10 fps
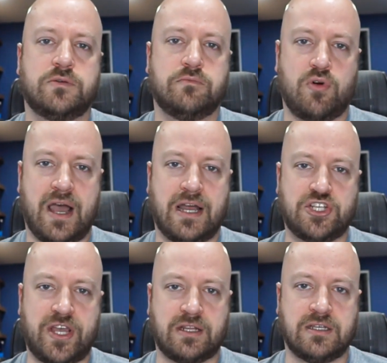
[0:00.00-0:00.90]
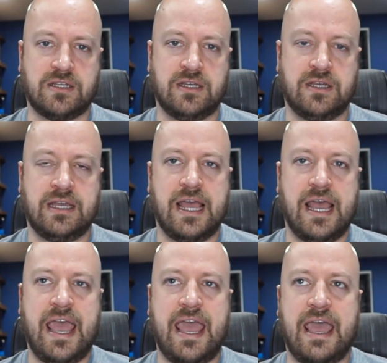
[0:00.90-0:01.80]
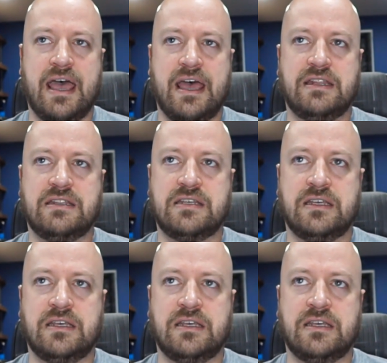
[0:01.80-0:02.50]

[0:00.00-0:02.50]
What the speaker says: project and